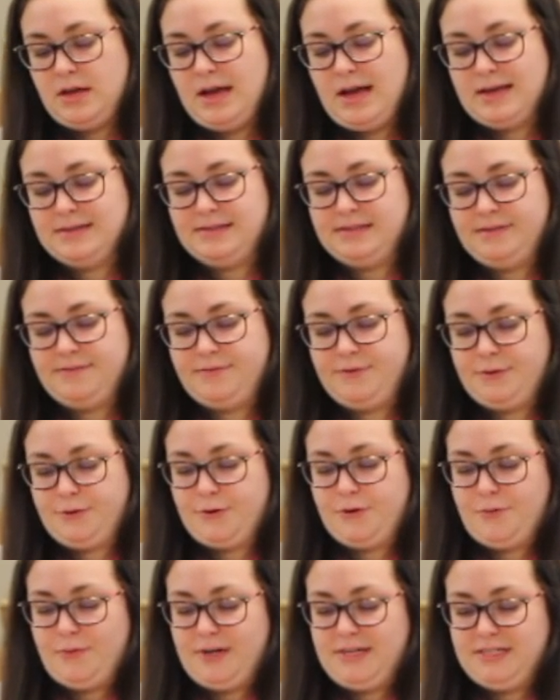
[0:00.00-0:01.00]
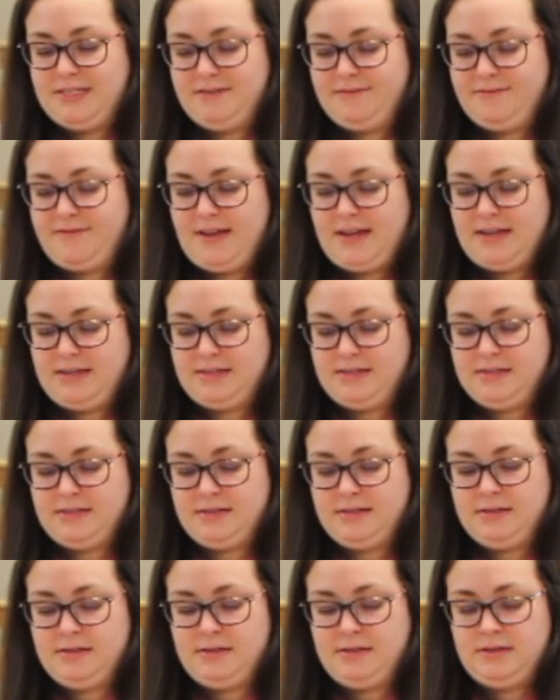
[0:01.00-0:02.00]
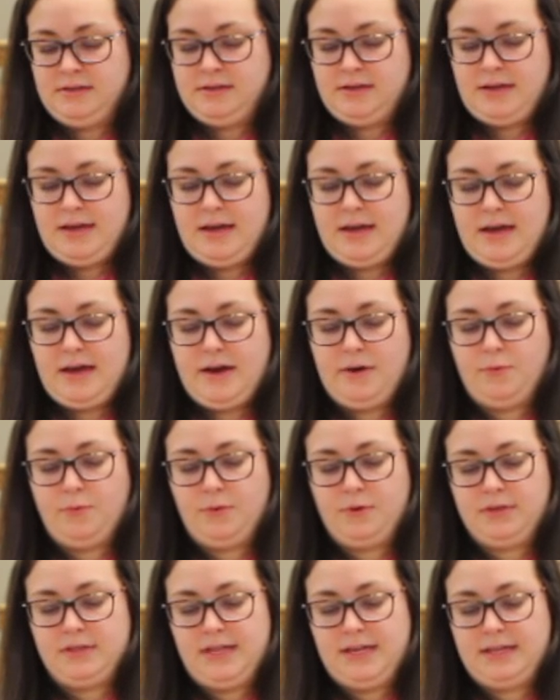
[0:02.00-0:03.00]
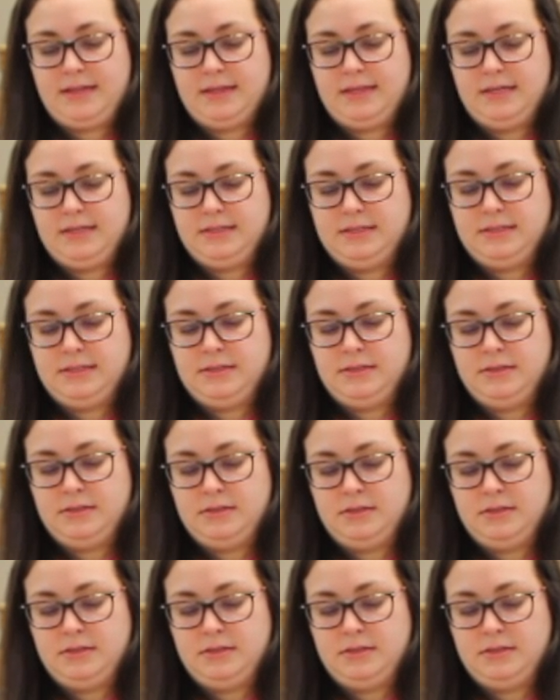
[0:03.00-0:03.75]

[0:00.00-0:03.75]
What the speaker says: as if they're going to face outward like this.